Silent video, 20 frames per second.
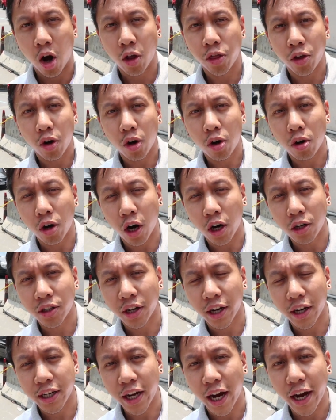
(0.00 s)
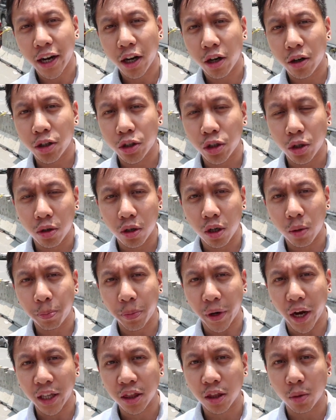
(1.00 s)
Although RJ and I are in Europe
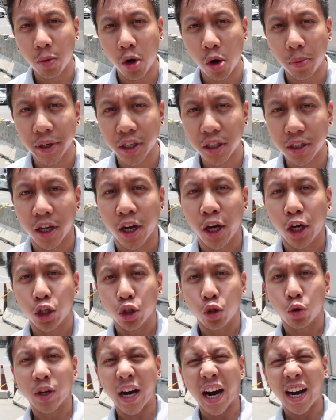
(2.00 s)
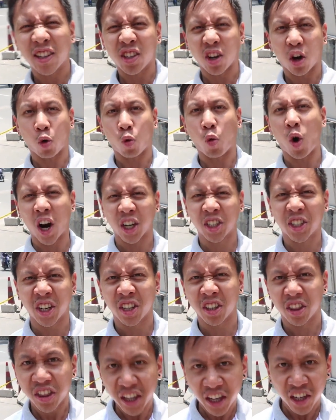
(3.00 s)
at the moment, you guys are
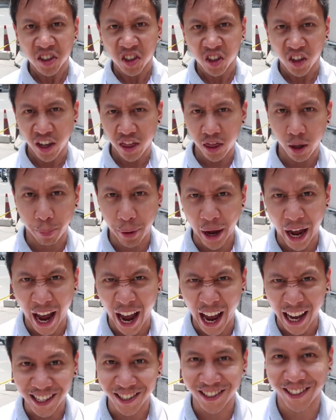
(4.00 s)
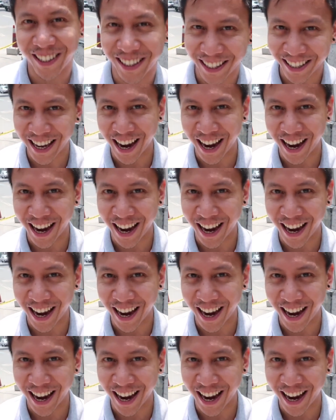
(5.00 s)
watching this in the past.